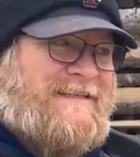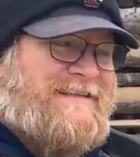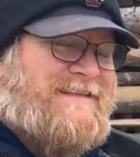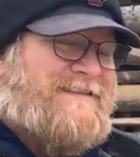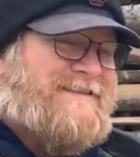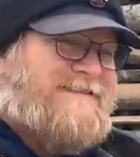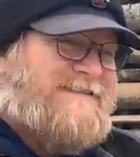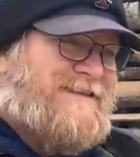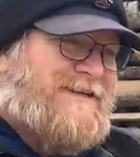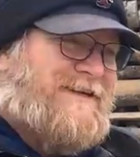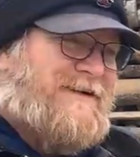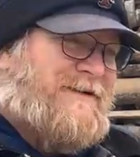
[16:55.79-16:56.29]

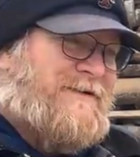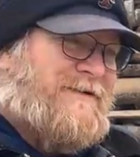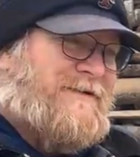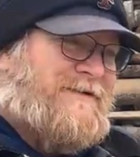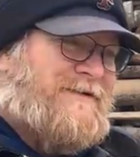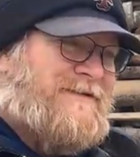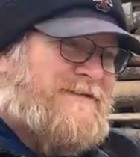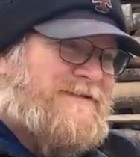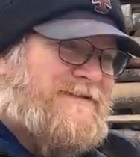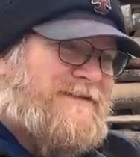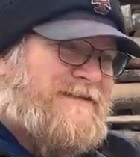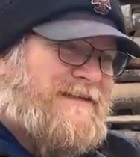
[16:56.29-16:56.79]

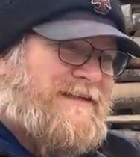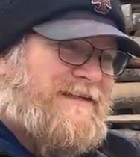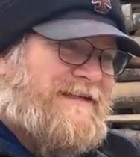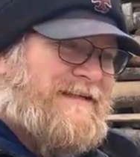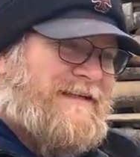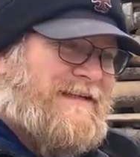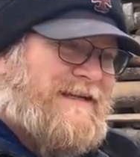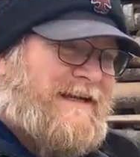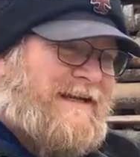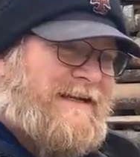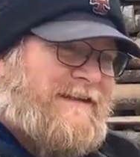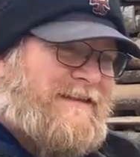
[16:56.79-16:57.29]
So
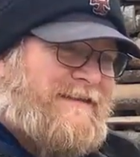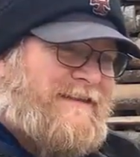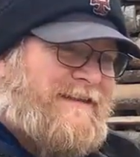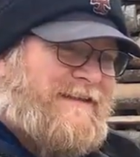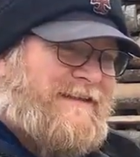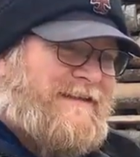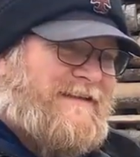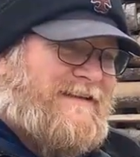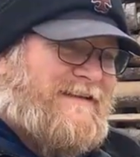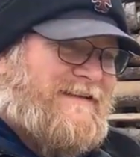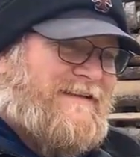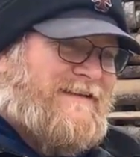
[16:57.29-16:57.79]
I
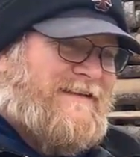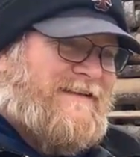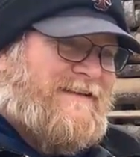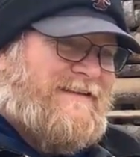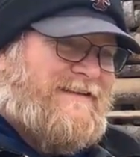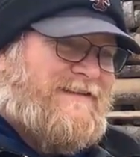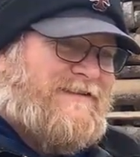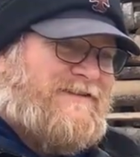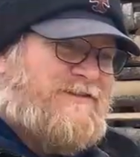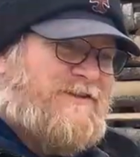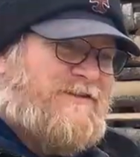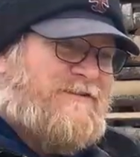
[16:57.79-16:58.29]
think
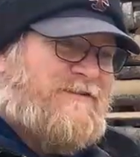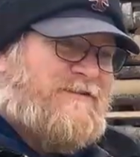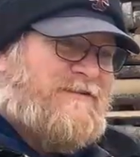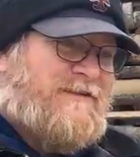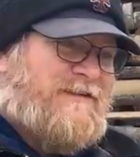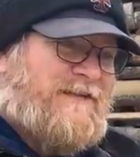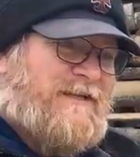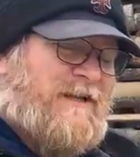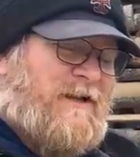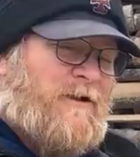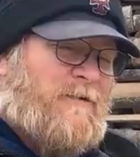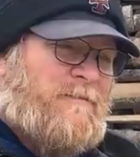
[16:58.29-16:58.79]
this
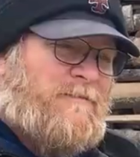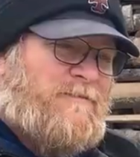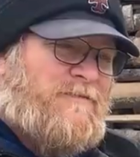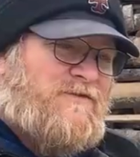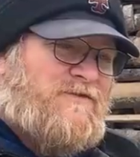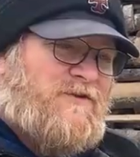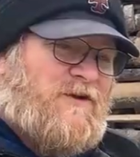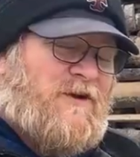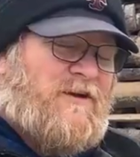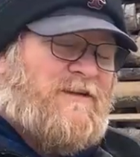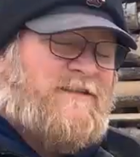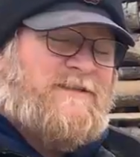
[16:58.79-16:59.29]
certainly helped
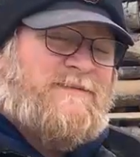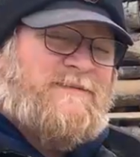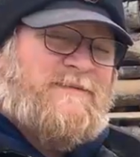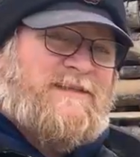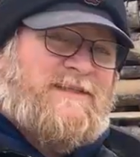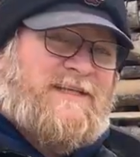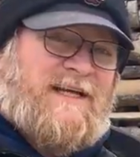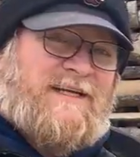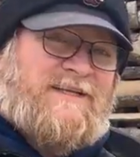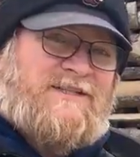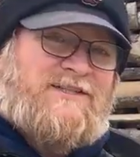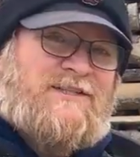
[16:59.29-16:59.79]
draw some
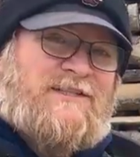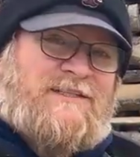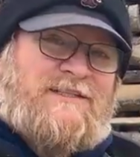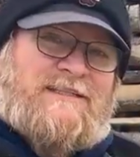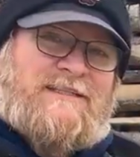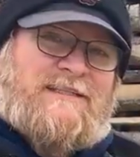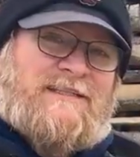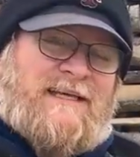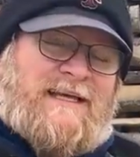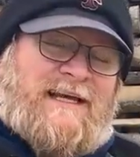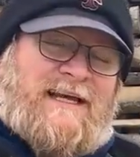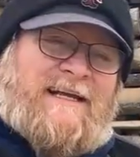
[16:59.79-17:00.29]
attention
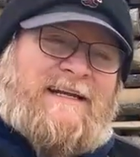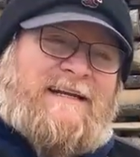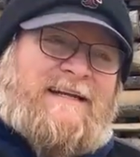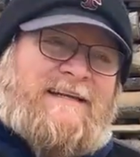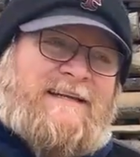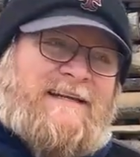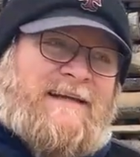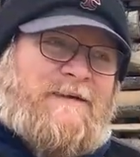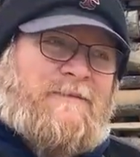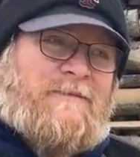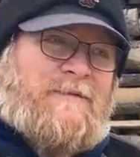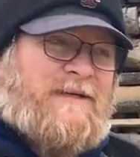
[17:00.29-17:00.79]
to that,
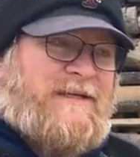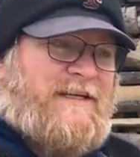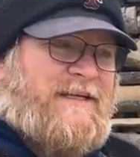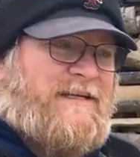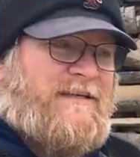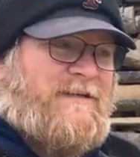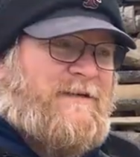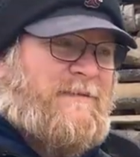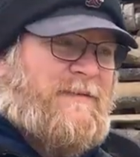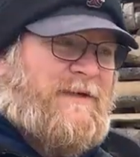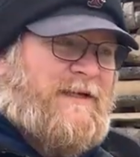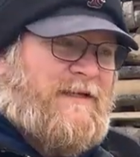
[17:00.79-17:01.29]
and that we
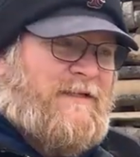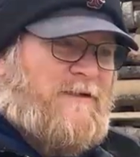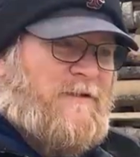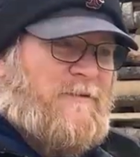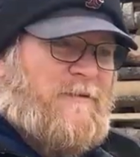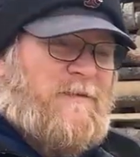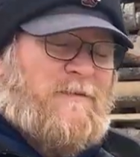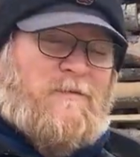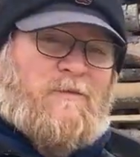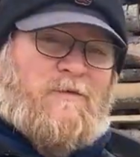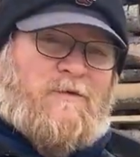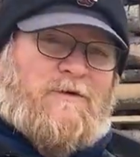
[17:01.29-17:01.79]
need to be a
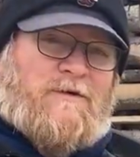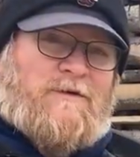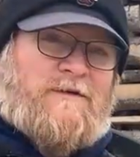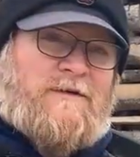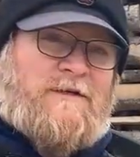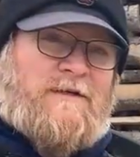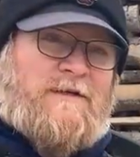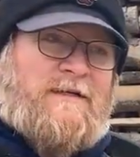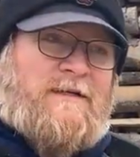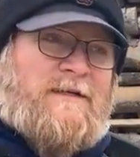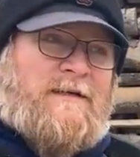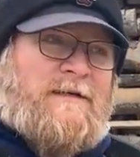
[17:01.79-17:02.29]
little bit more,
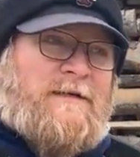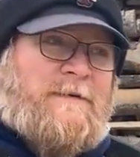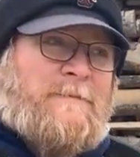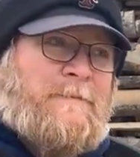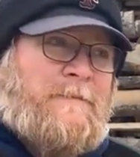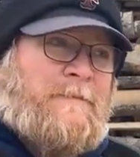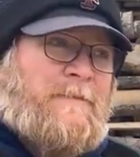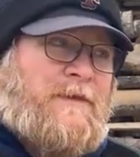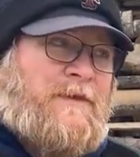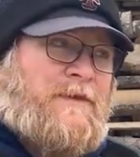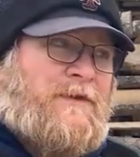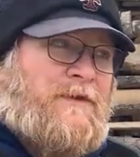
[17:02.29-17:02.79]

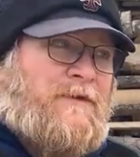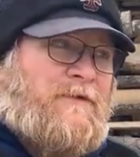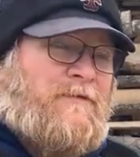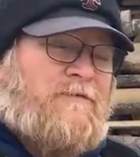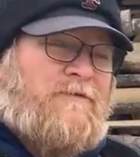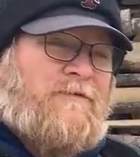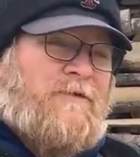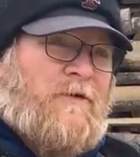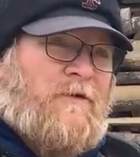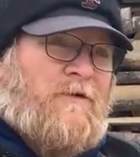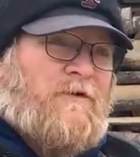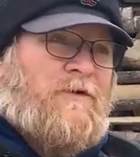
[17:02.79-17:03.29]
you know,
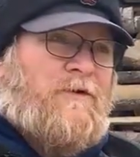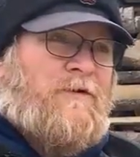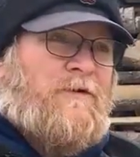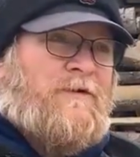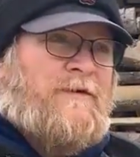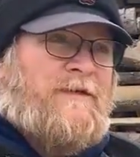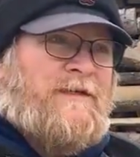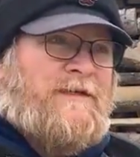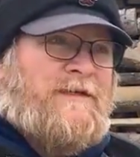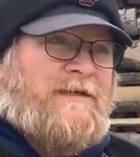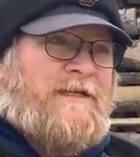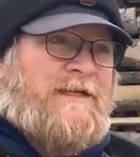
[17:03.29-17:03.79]

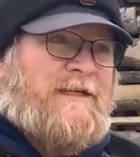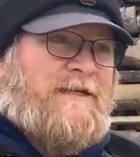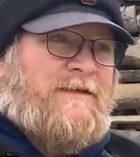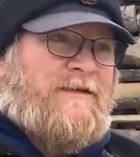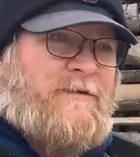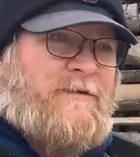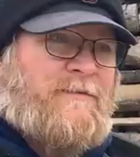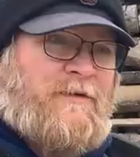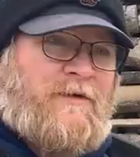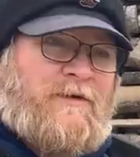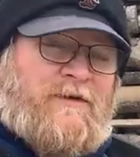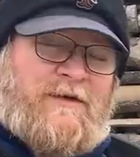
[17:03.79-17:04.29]
vocal and
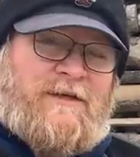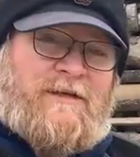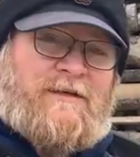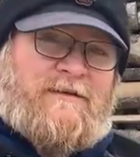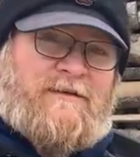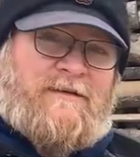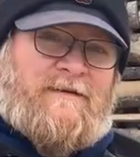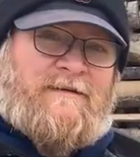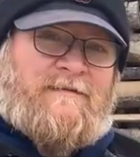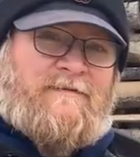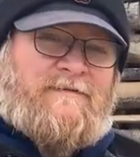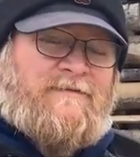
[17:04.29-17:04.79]

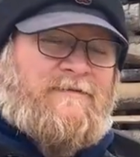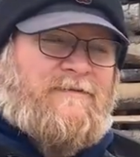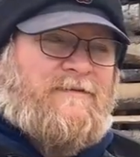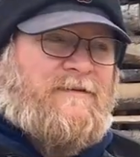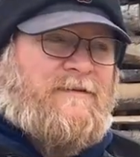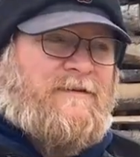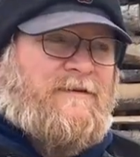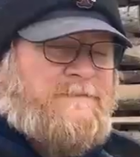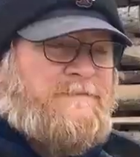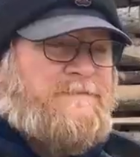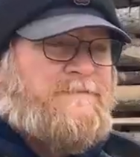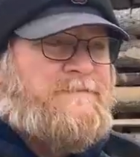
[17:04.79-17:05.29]
communicative
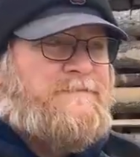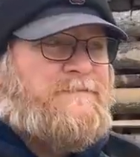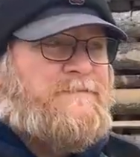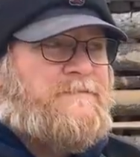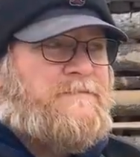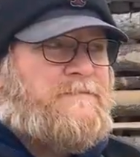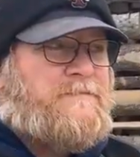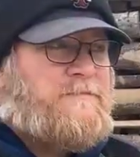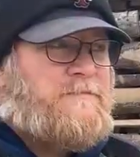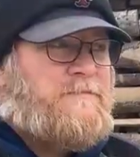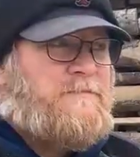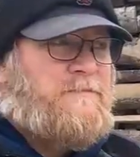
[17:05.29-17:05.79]

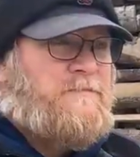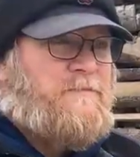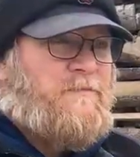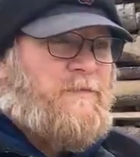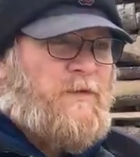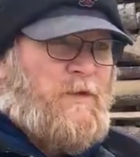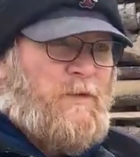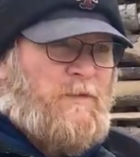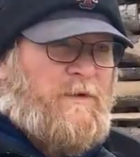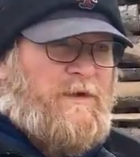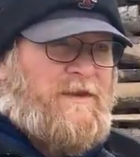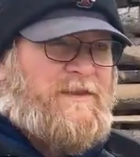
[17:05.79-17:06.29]

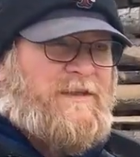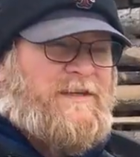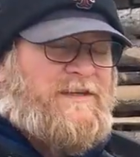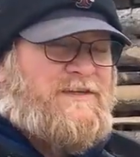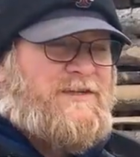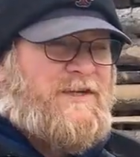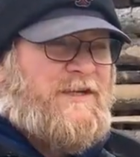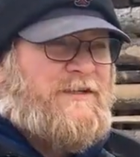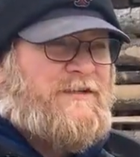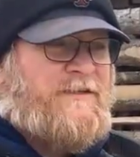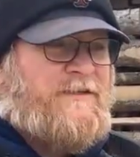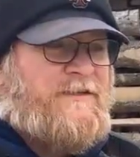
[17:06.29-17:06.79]
with
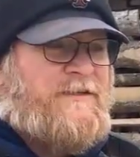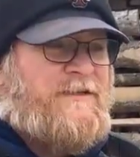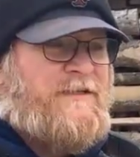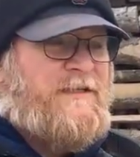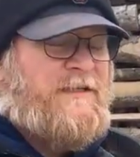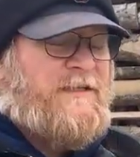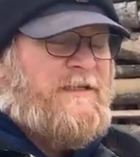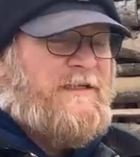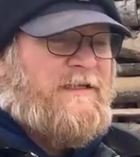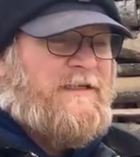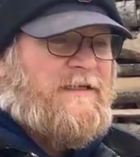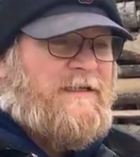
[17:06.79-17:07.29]
each other,
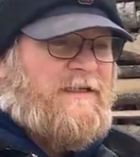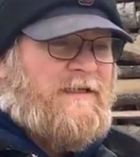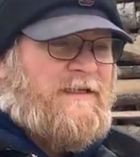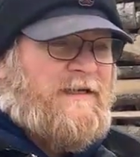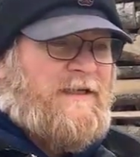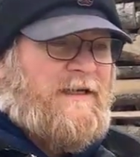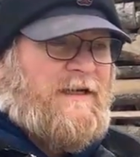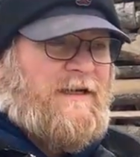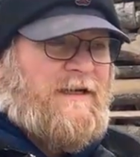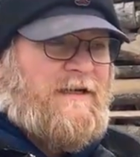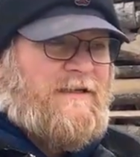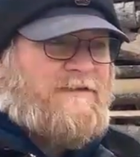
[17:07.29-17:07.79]

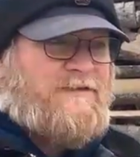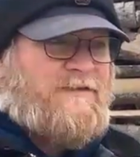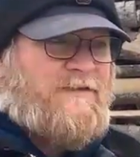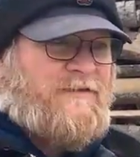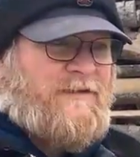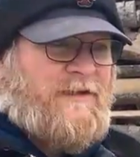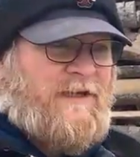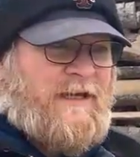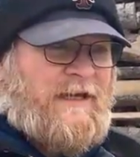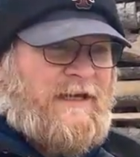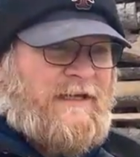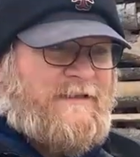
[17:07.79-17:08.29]
so
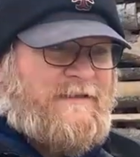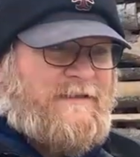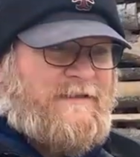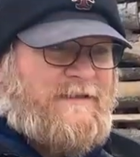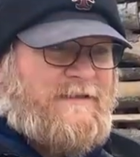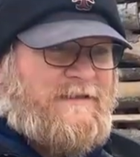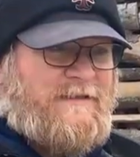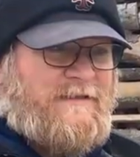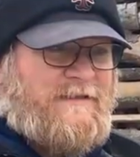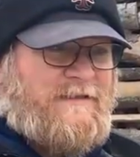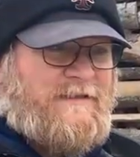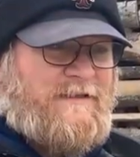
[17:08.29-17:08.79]
that,
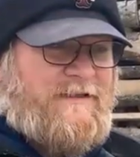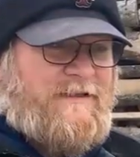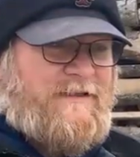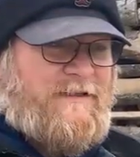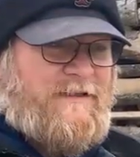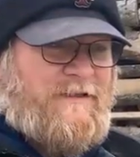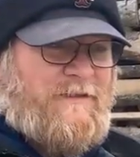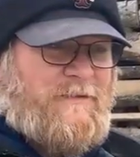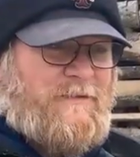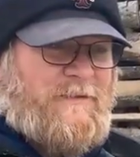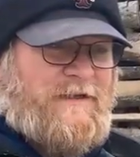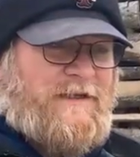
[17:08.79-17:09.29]
you
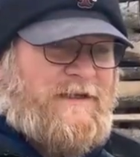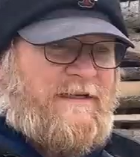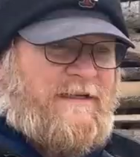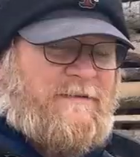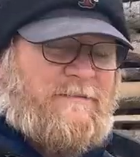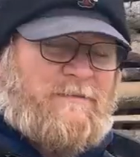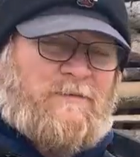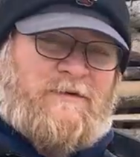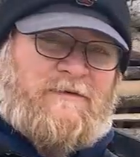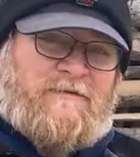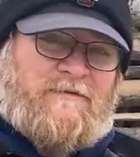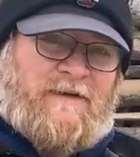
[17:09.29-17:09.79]
know, we
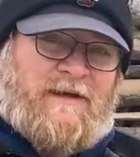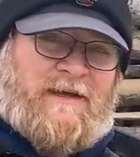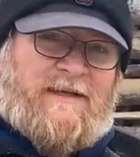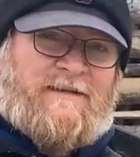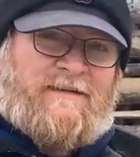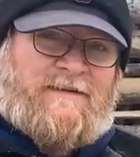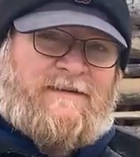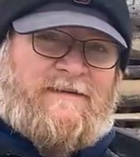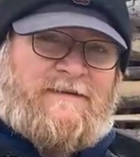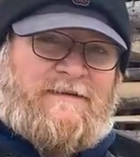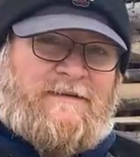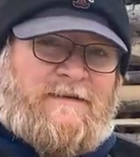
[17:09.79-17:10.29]
can
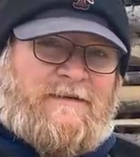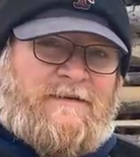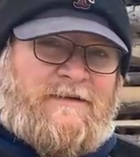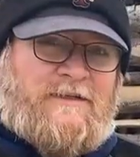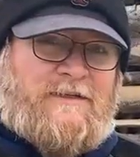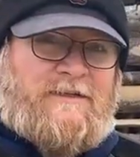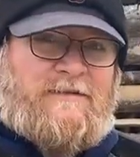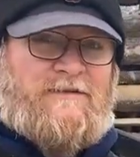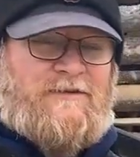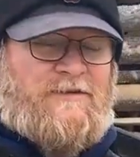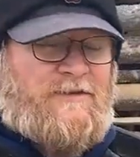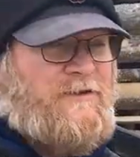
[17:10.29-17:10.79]
prevent, or
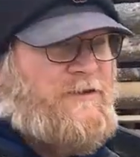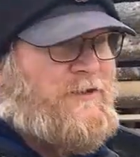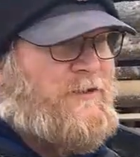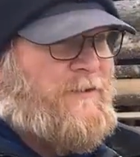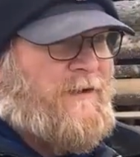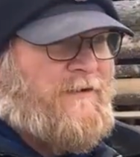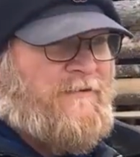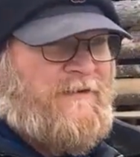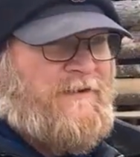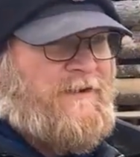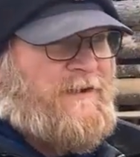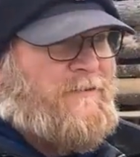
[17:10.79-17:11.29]
do
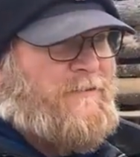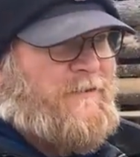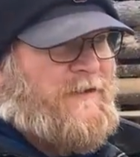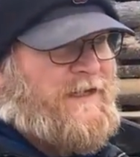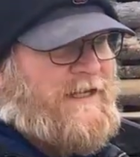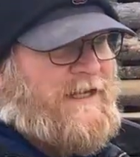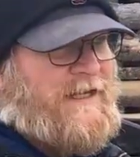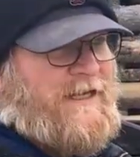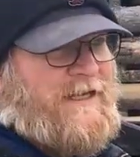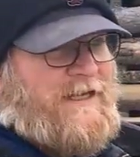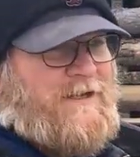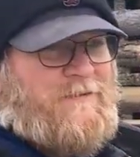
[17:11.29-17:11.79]
everything we
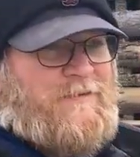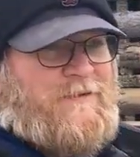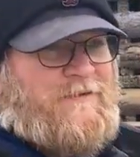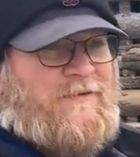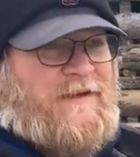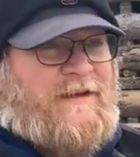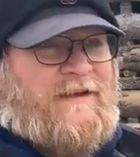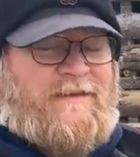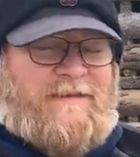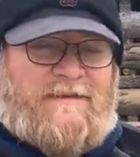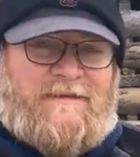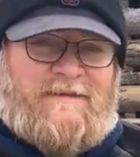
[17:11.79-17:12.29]
can to
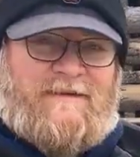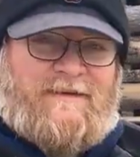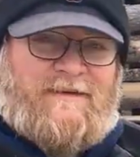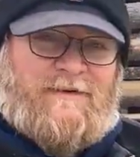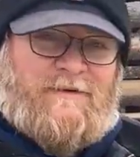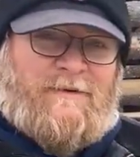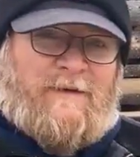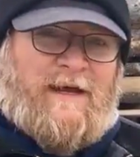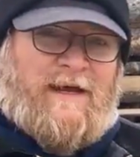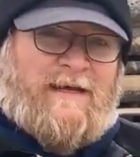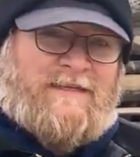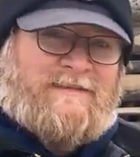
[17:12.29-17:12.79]
prevent, you
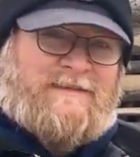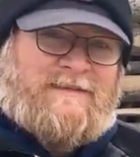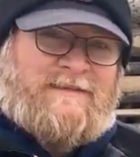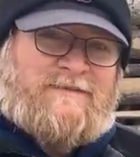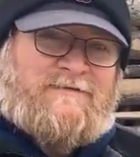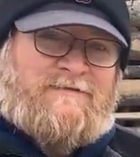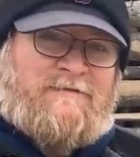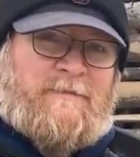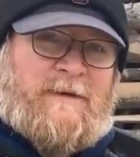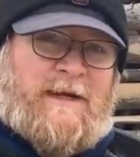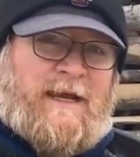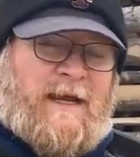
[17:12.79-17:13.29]
know,
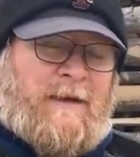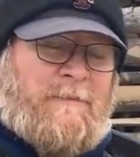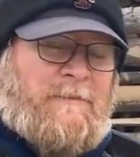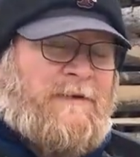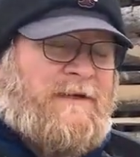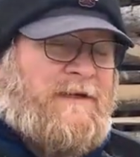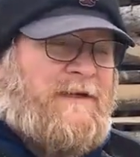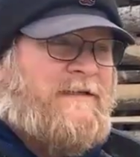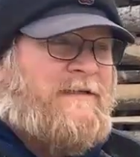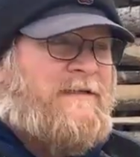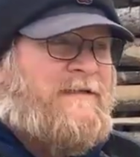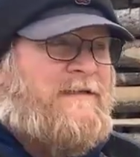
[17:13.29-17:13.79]
accidents from
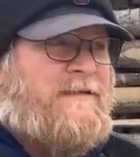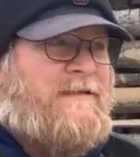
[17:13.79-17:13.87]
happening.